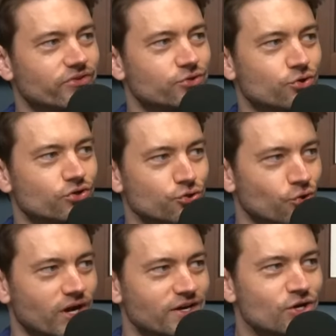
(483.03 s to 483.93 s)
There was
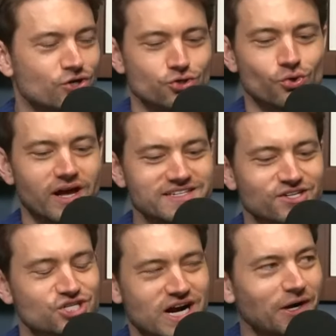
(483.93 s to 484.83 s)
some of that. There was
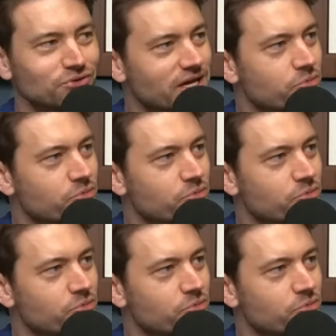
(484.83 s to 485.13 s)
some of that. Child